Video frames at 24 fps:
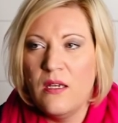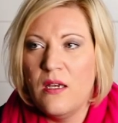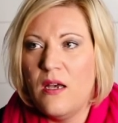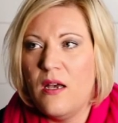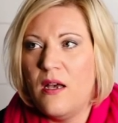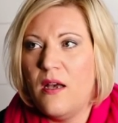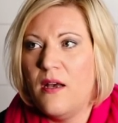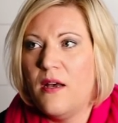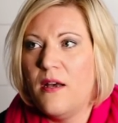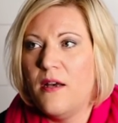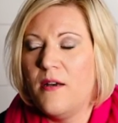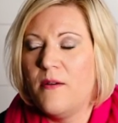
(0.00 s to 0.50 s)

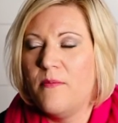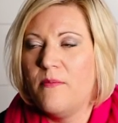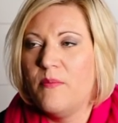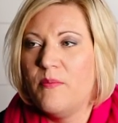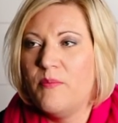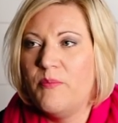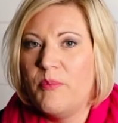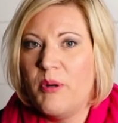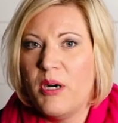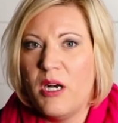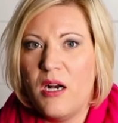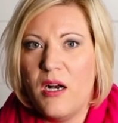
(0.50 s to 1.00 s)

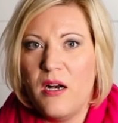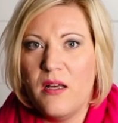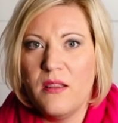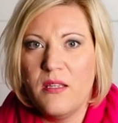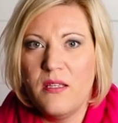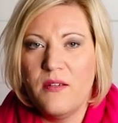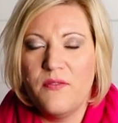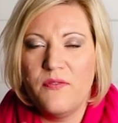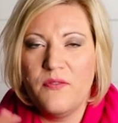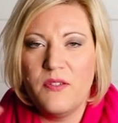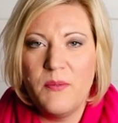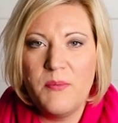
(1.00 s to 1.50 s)
But on
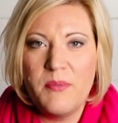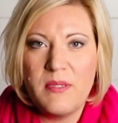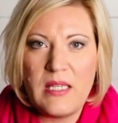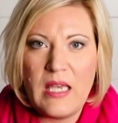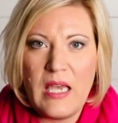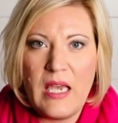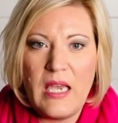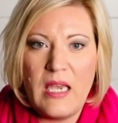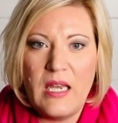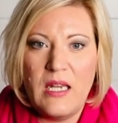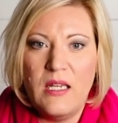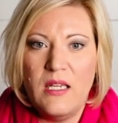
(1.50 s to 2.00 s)
the flip
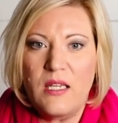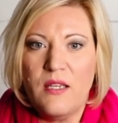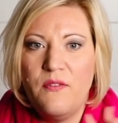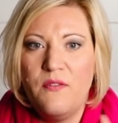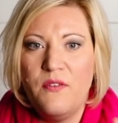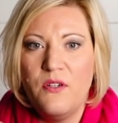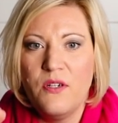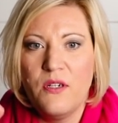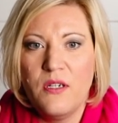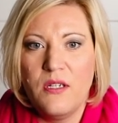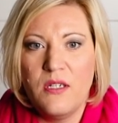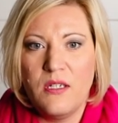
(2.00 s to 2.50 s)
side, if
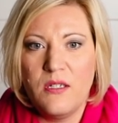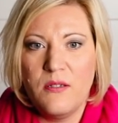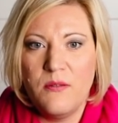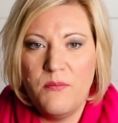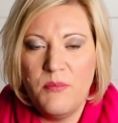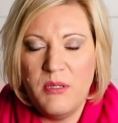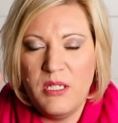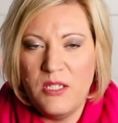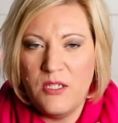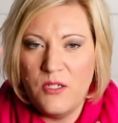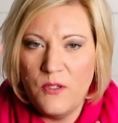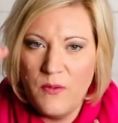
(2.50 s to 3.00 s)
you're going to
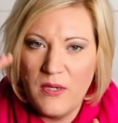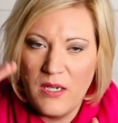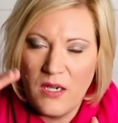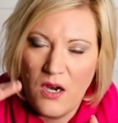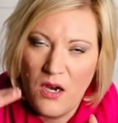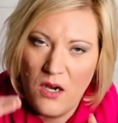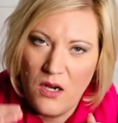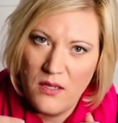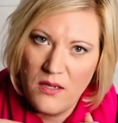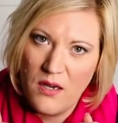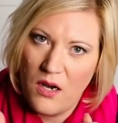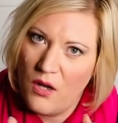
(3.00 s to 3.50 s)
be doing
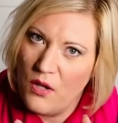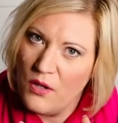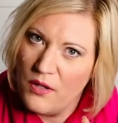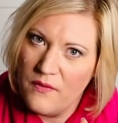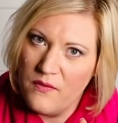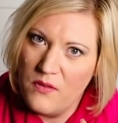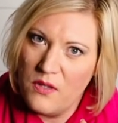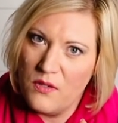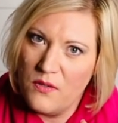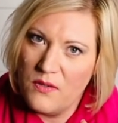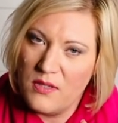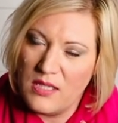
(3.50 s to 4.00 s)
all
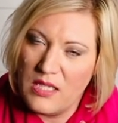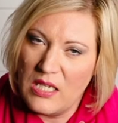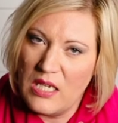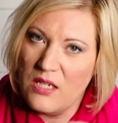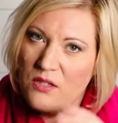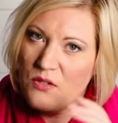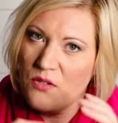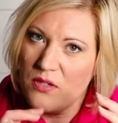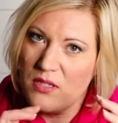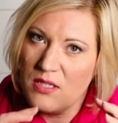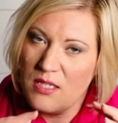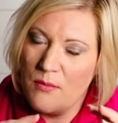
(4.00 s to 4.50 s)
of those
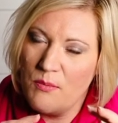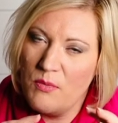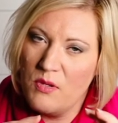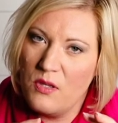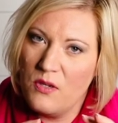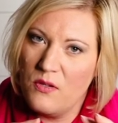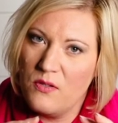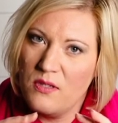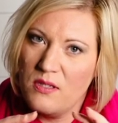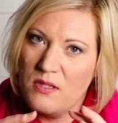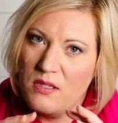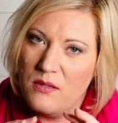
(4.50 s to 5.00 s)
things or some of
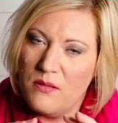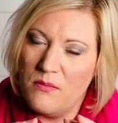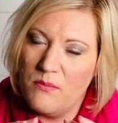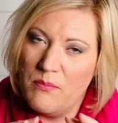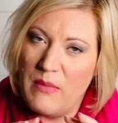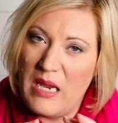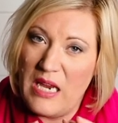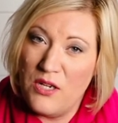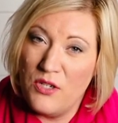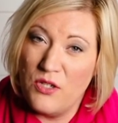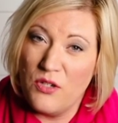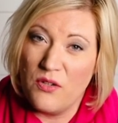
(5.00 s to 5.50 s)
those
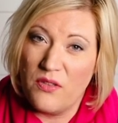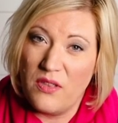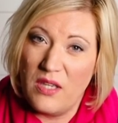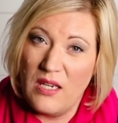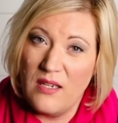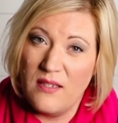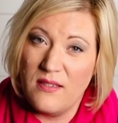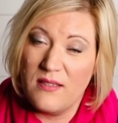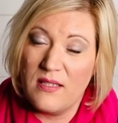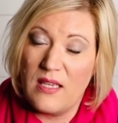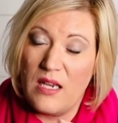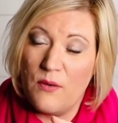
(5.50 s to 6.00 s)
major
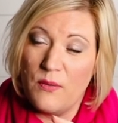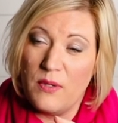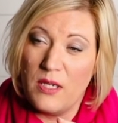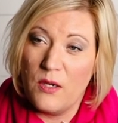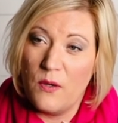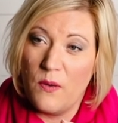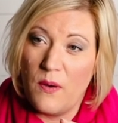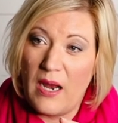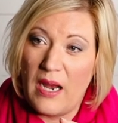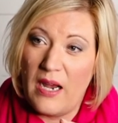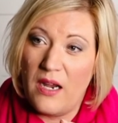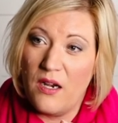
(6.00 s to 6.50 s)
things that
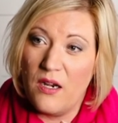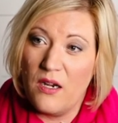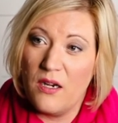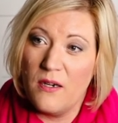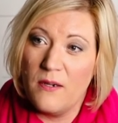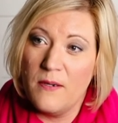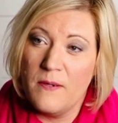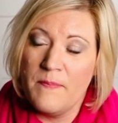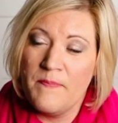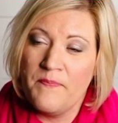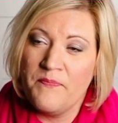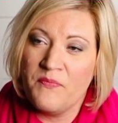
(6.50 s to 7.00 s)

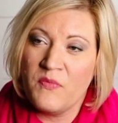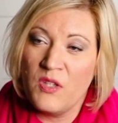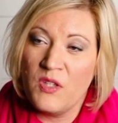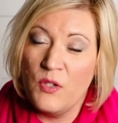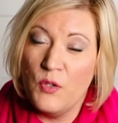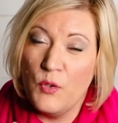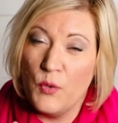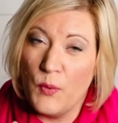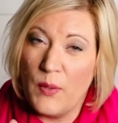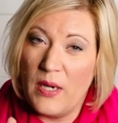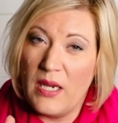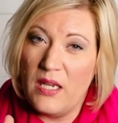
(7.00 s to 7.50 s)
require
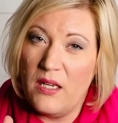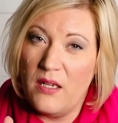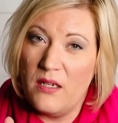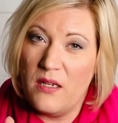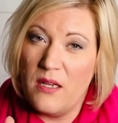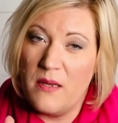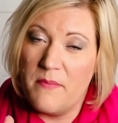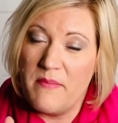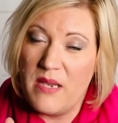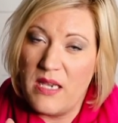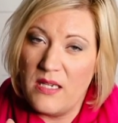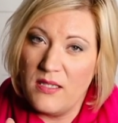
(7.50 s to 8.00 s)
great,
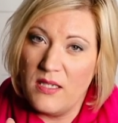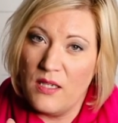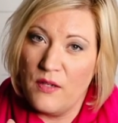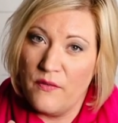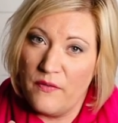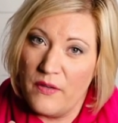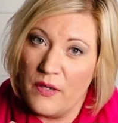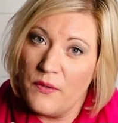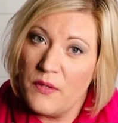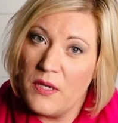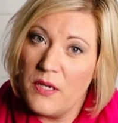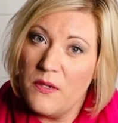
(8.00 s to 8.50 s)
amazing
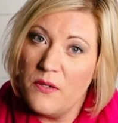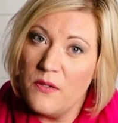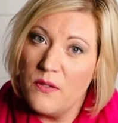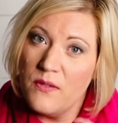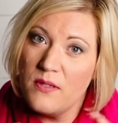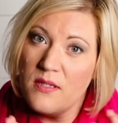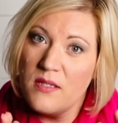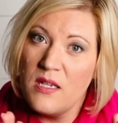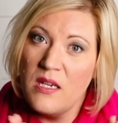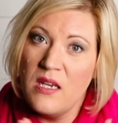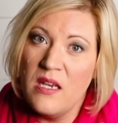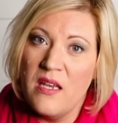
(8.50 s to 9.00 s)

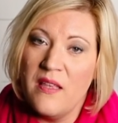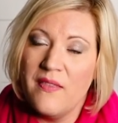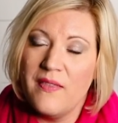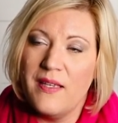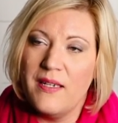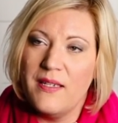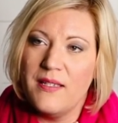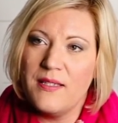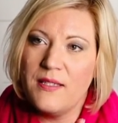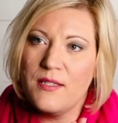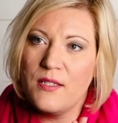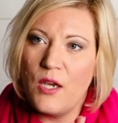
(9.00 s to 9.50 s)
photos,
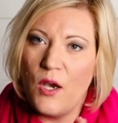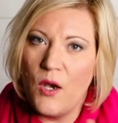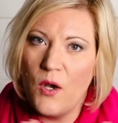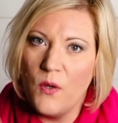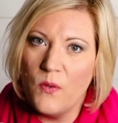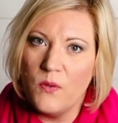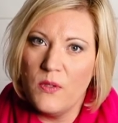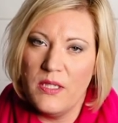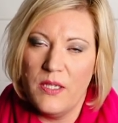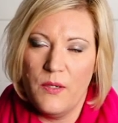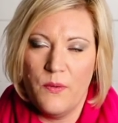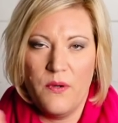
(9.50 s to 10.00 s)
then it's
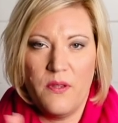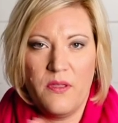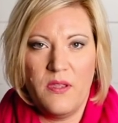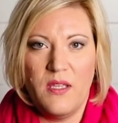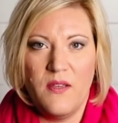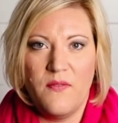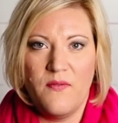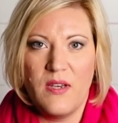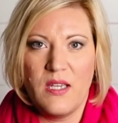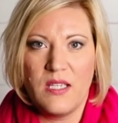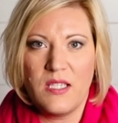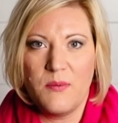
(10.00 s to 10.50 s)
totally worth the
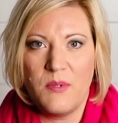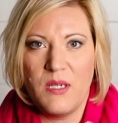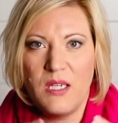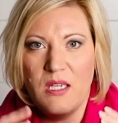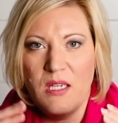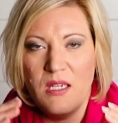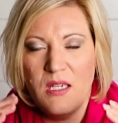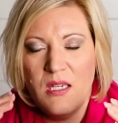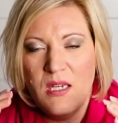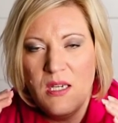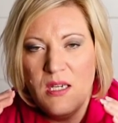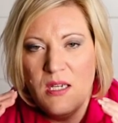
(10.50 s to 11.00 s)

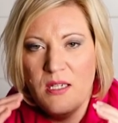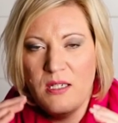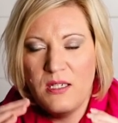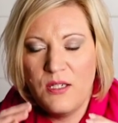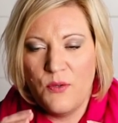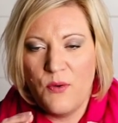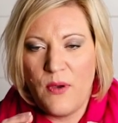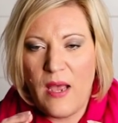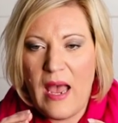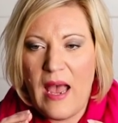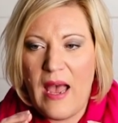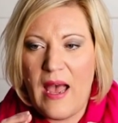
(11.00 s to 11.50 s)
investment
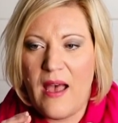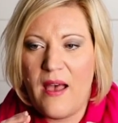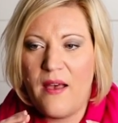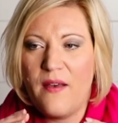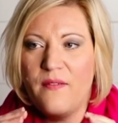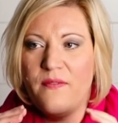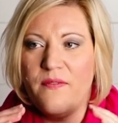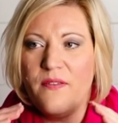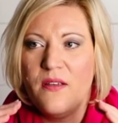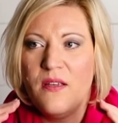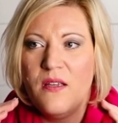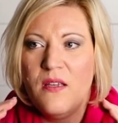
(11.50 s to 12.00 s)
to
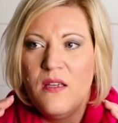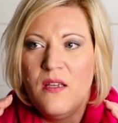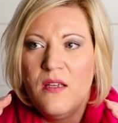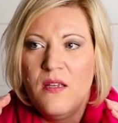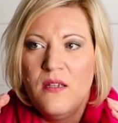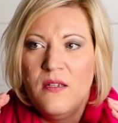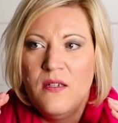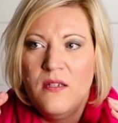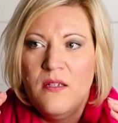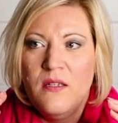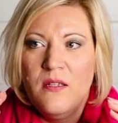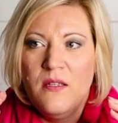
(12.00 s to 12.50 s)
have
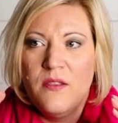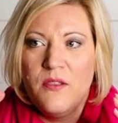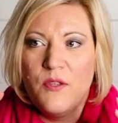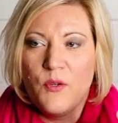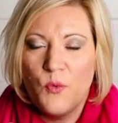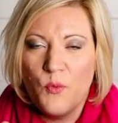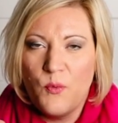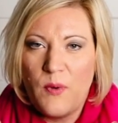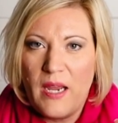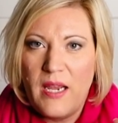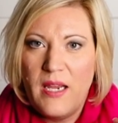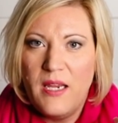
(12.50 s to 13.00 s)
the
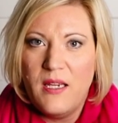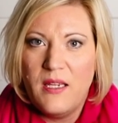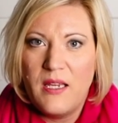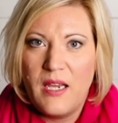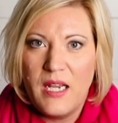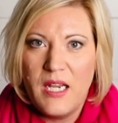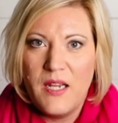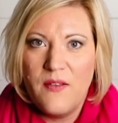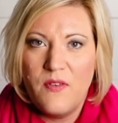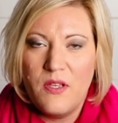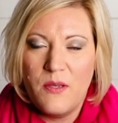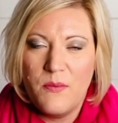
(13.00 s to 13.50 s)
right
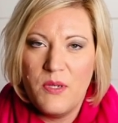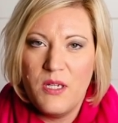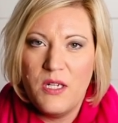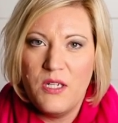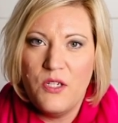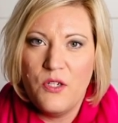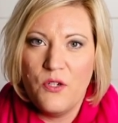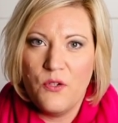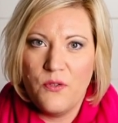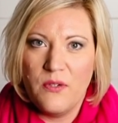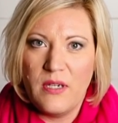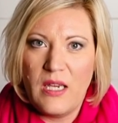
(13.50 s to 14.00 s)
kind of
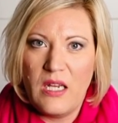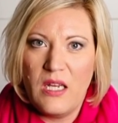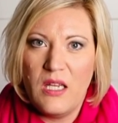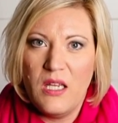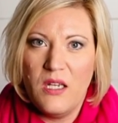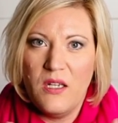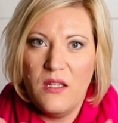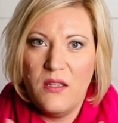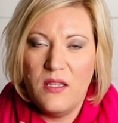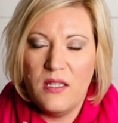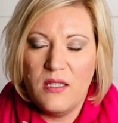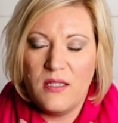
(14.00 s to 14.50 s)
image
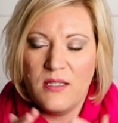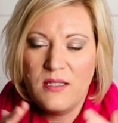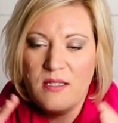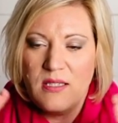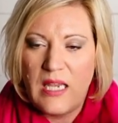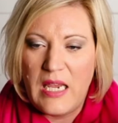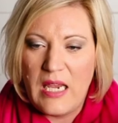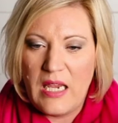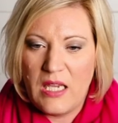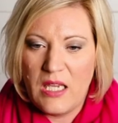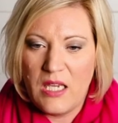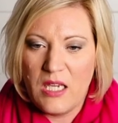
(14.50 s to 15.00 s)
created that's
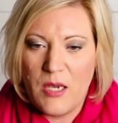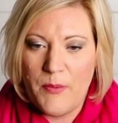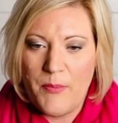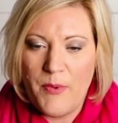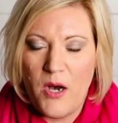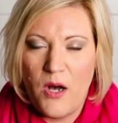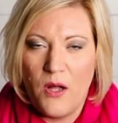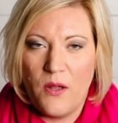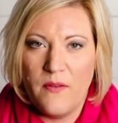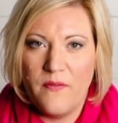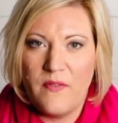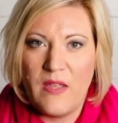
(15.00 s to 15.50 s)
taking up
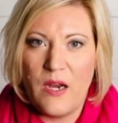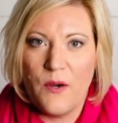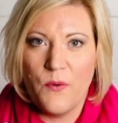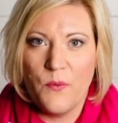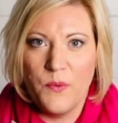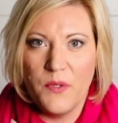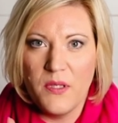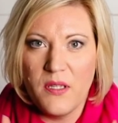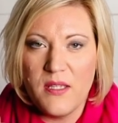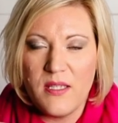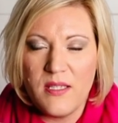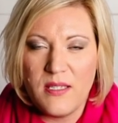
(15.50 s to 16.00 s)
all of that
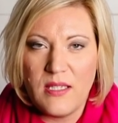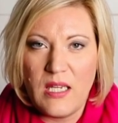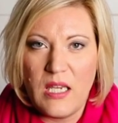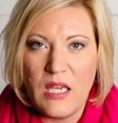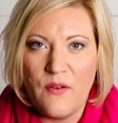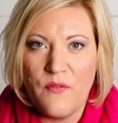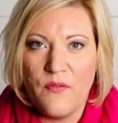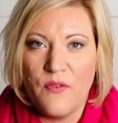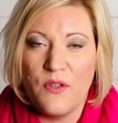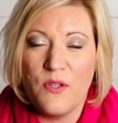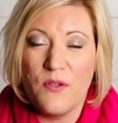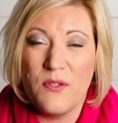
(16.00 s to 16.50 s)
real
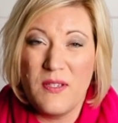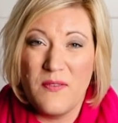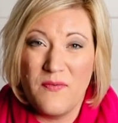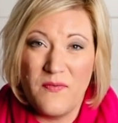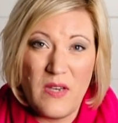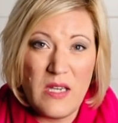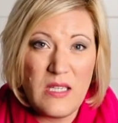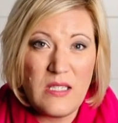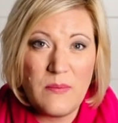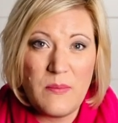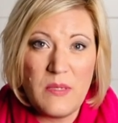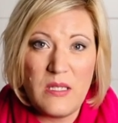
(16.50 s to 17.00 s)
estate for those
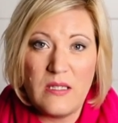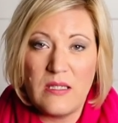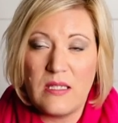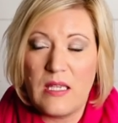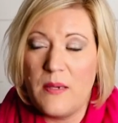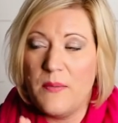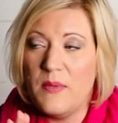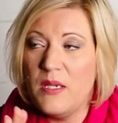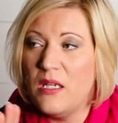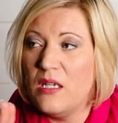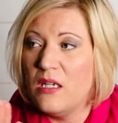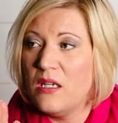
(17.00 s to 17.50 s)
investments.
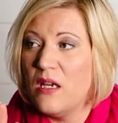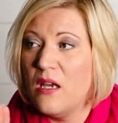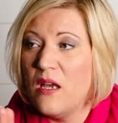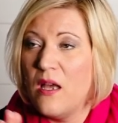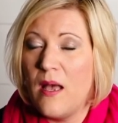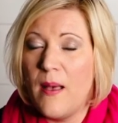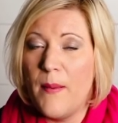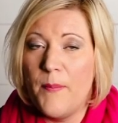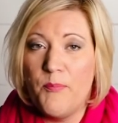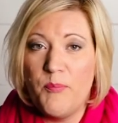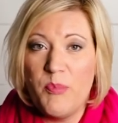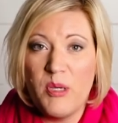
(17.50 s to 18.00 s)
I mean,
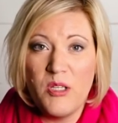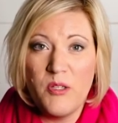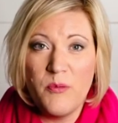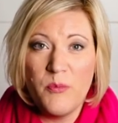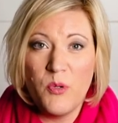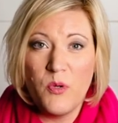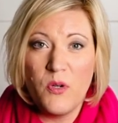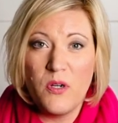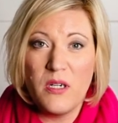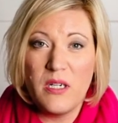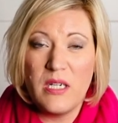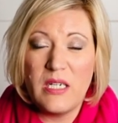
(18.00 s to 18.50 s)
a
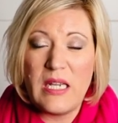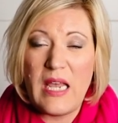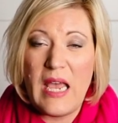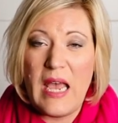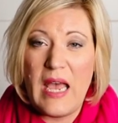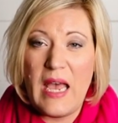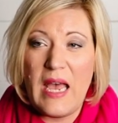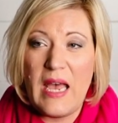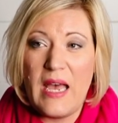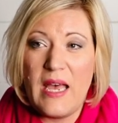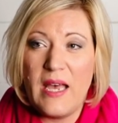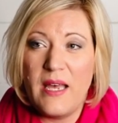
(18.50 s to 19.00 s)
billboard, an
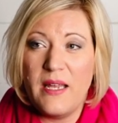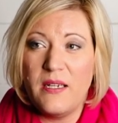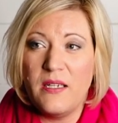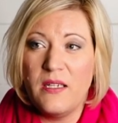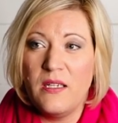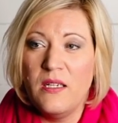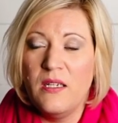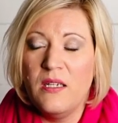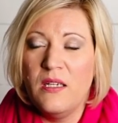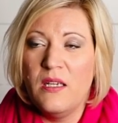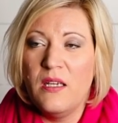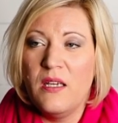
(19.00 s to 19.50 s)
ad,
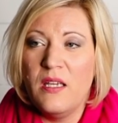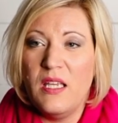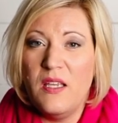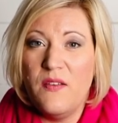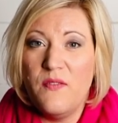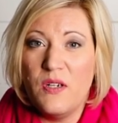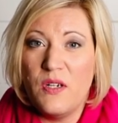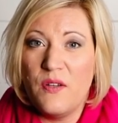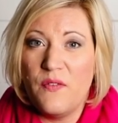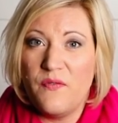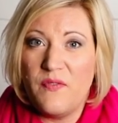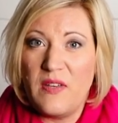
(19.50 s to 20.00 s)

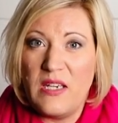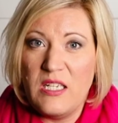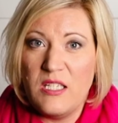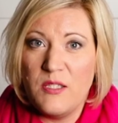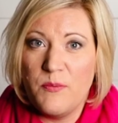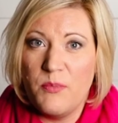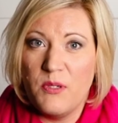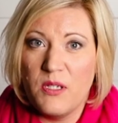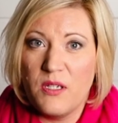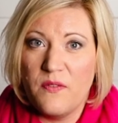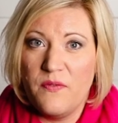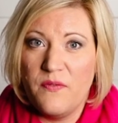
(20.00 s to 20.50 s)
even a
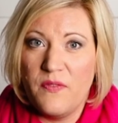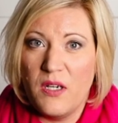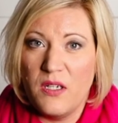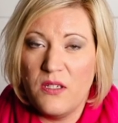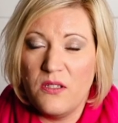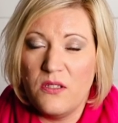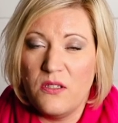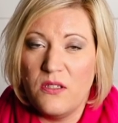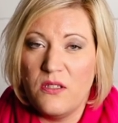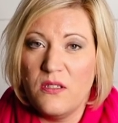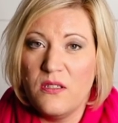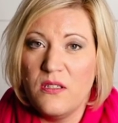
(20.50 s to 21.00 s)
Facebook
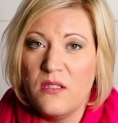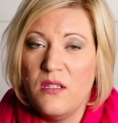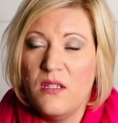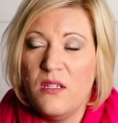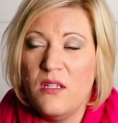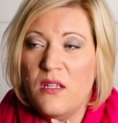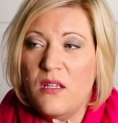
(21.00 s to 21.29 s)
funnel